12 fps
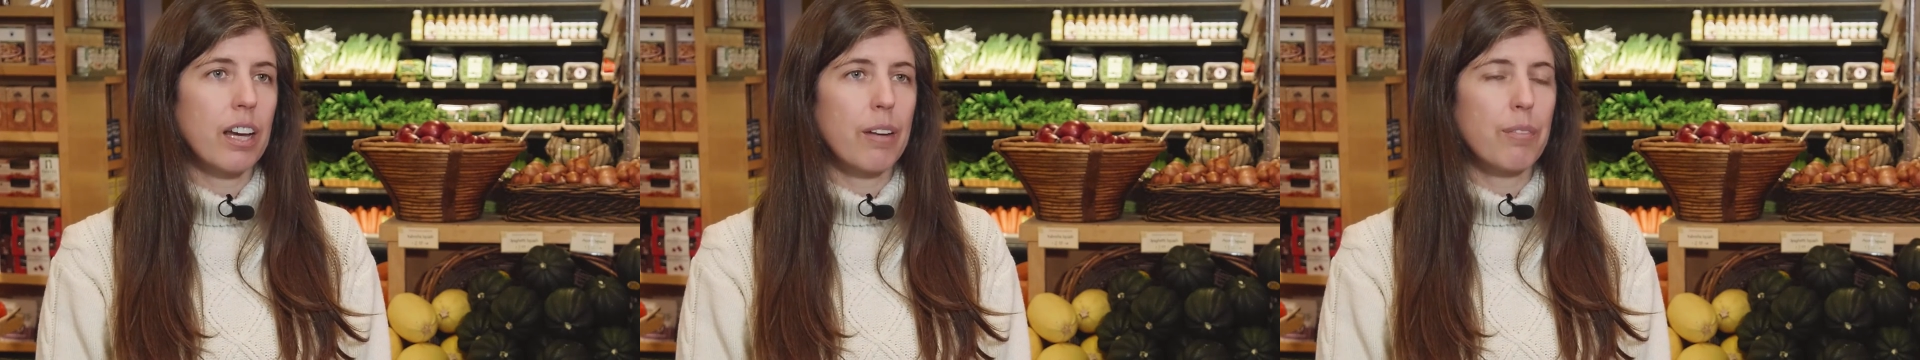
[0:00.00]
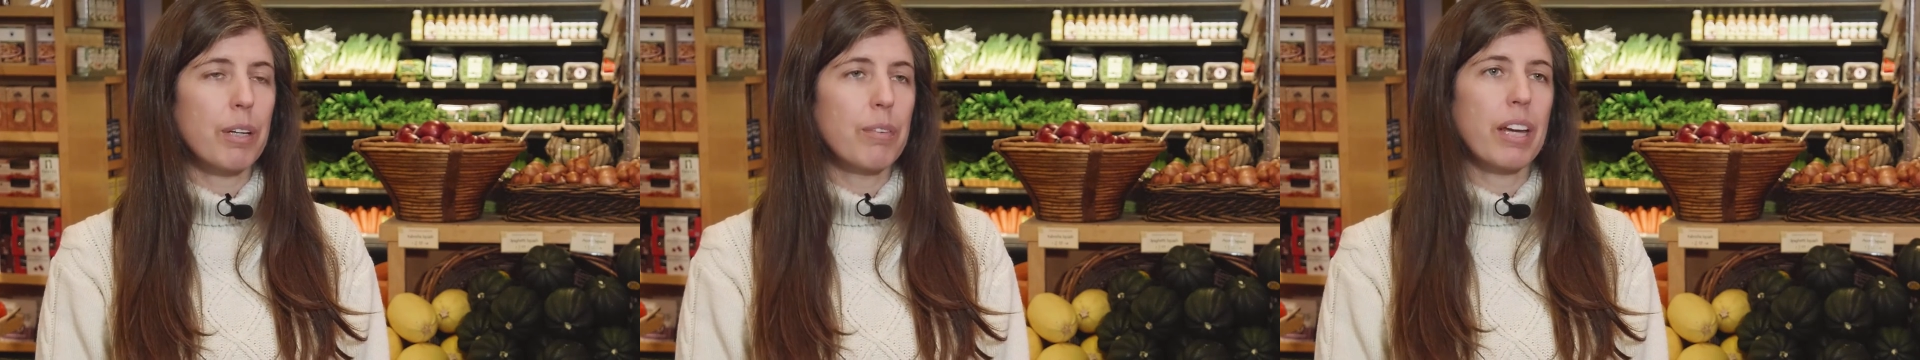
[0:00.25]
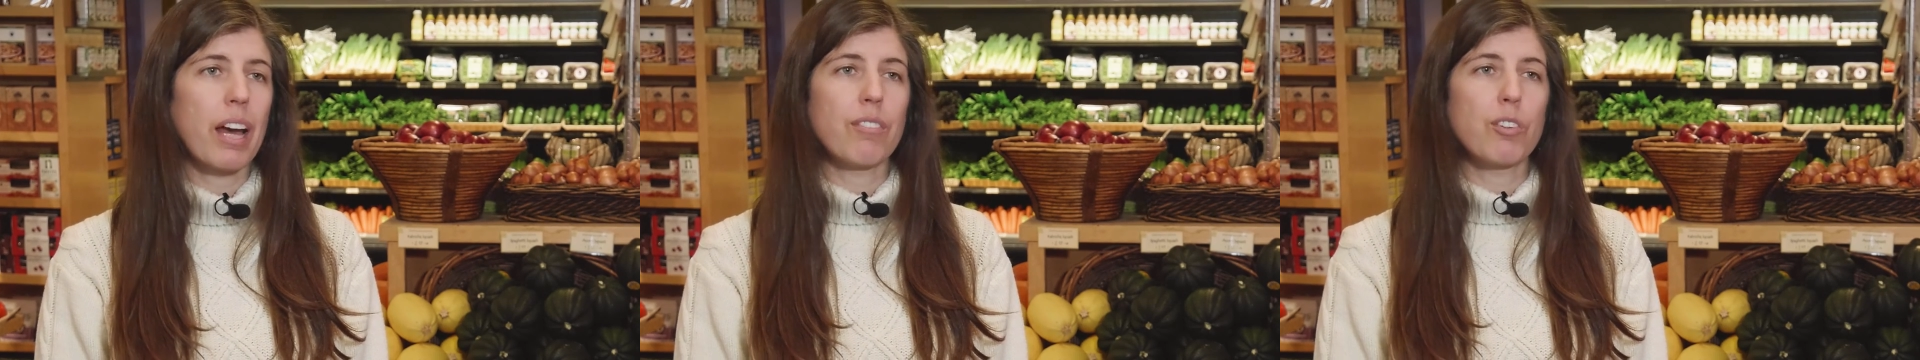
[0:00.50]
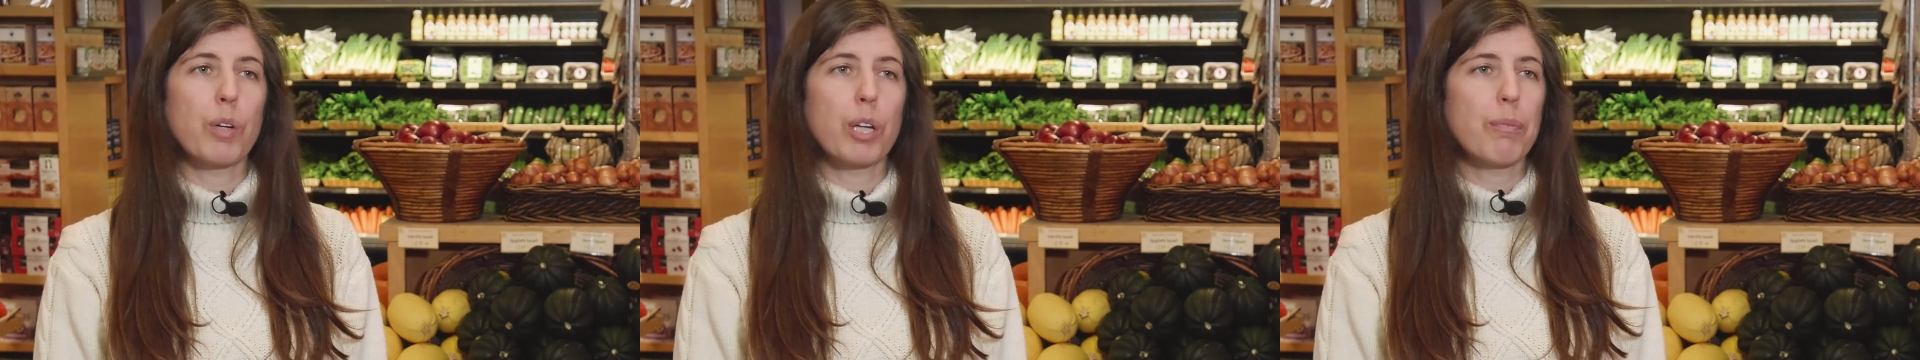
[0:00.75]
and maybe
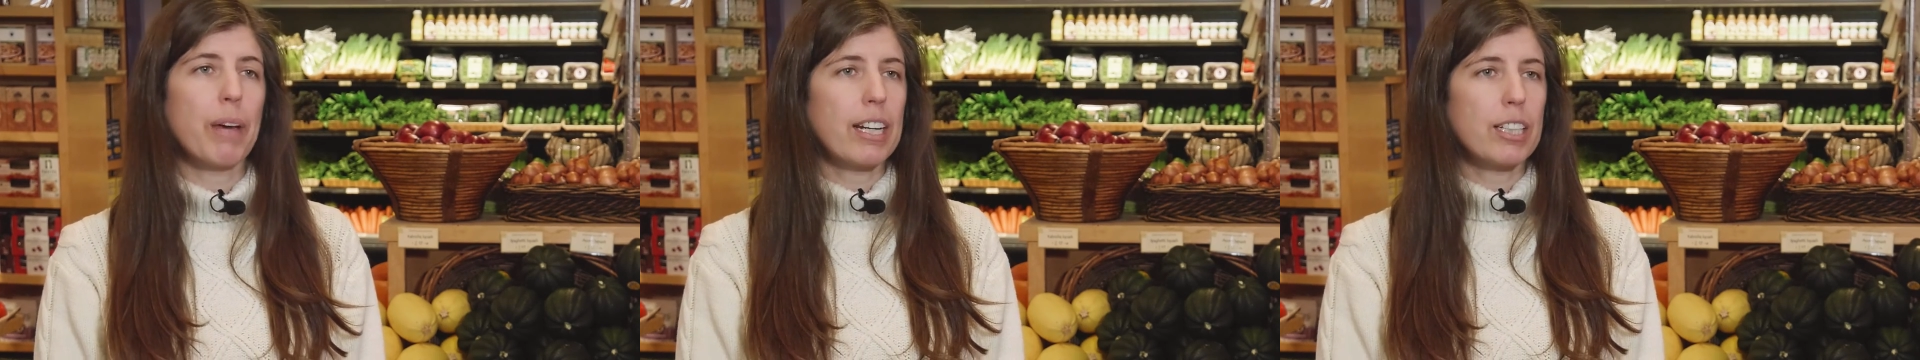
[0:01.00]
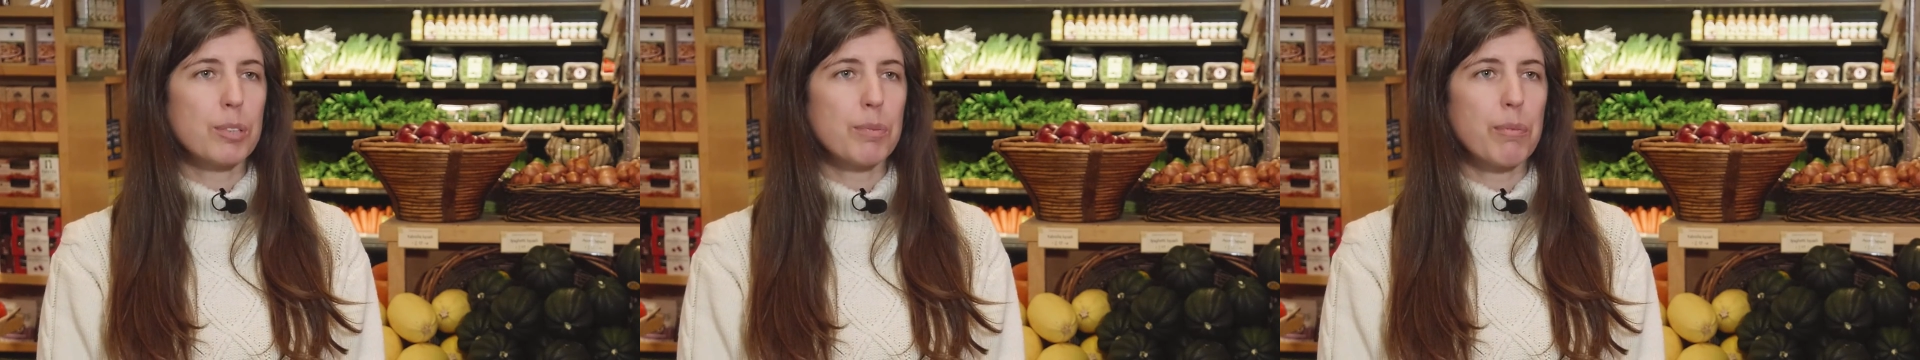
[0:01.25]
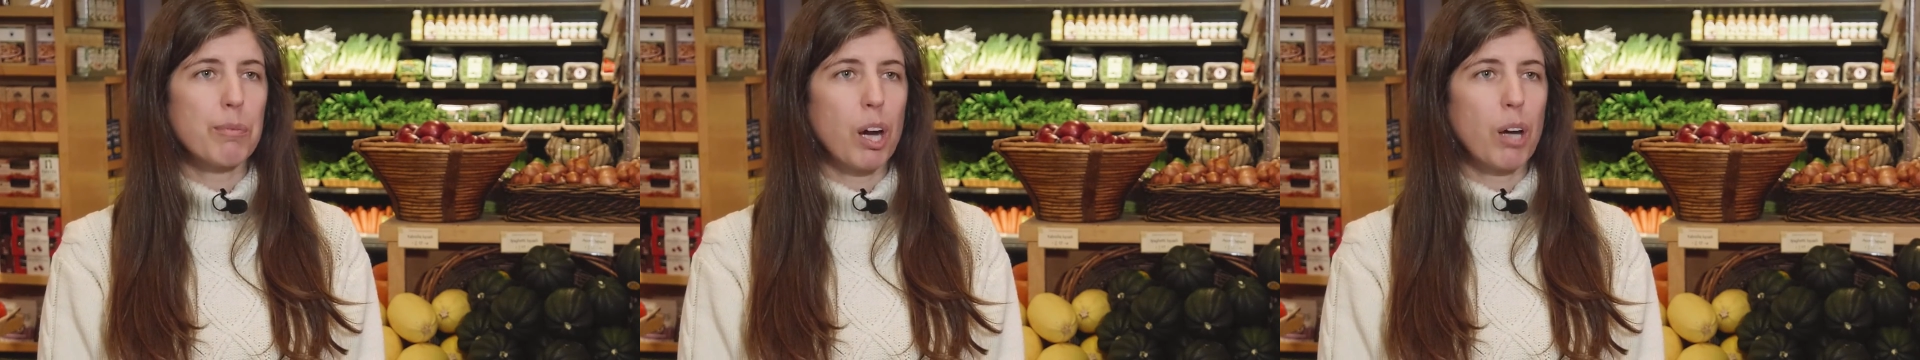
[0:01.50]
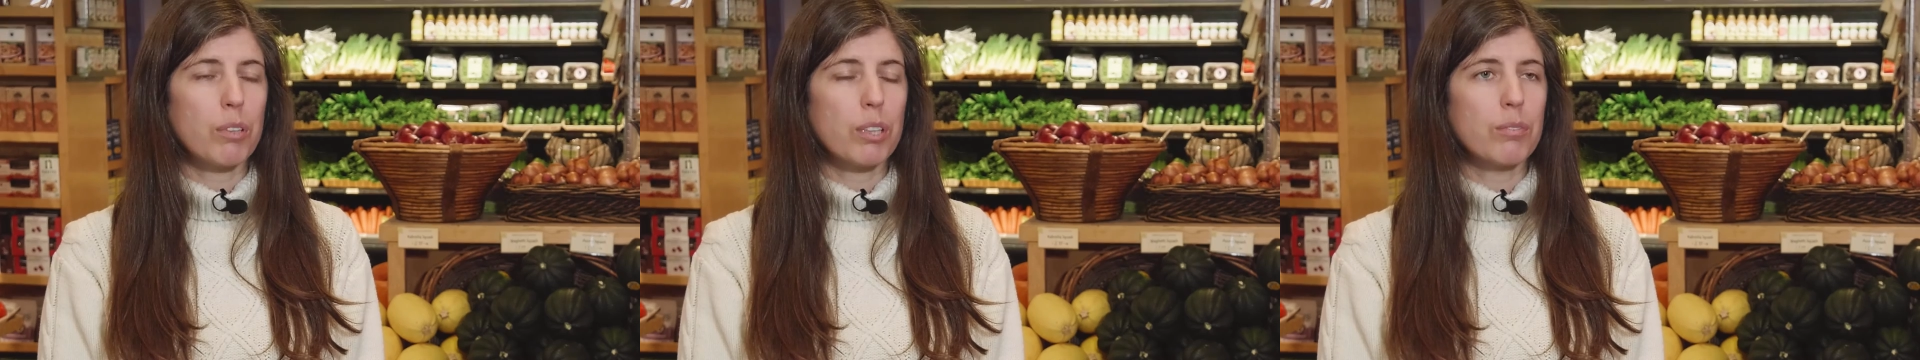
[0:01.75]
have a weed management
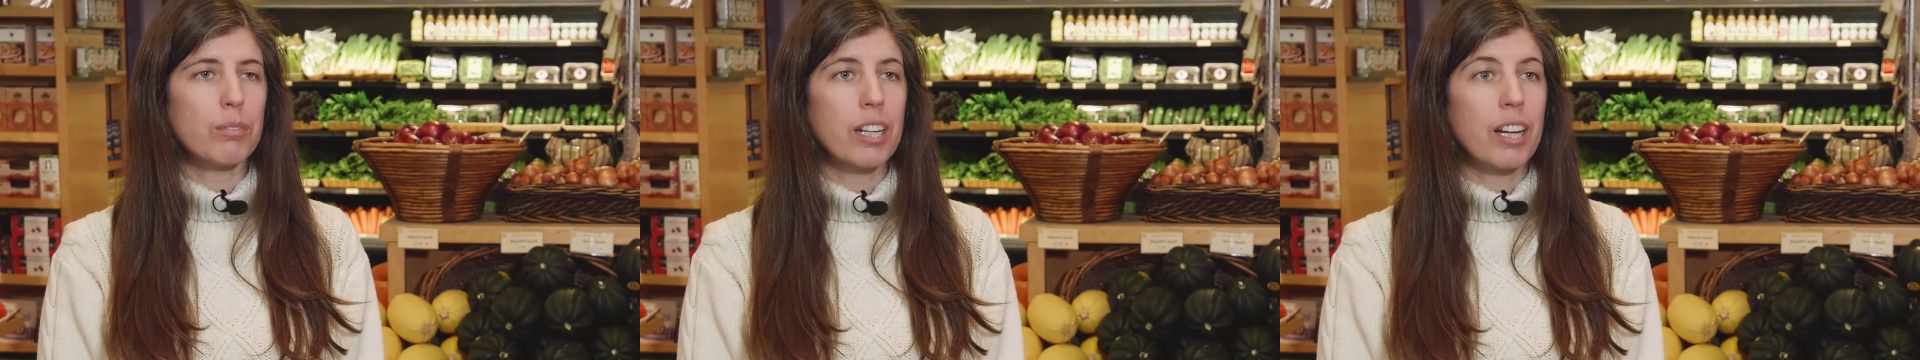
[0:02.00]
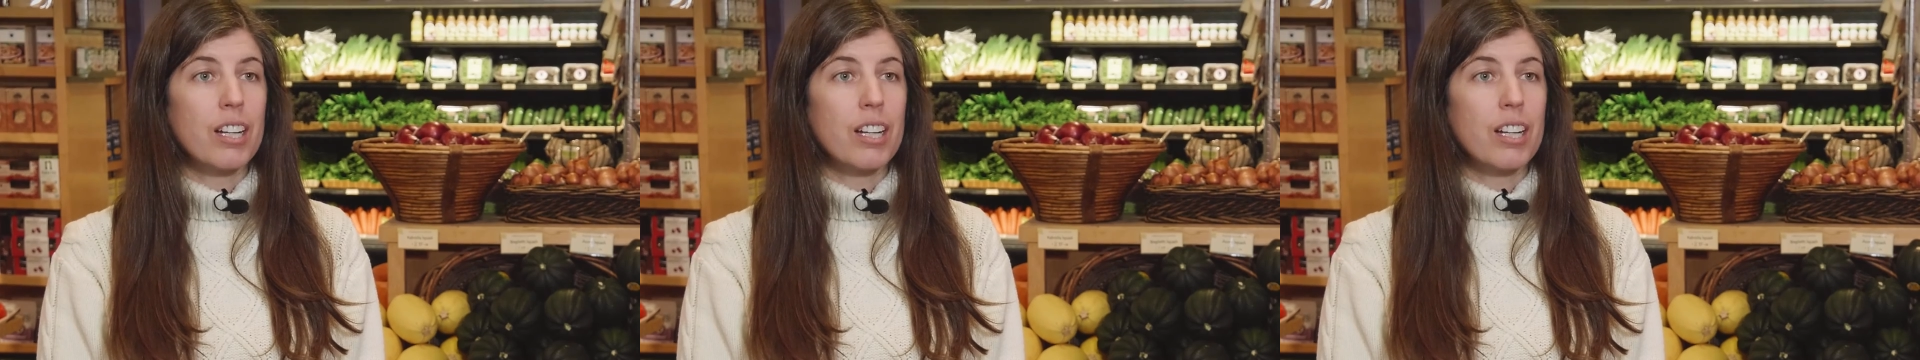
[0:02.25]
problem.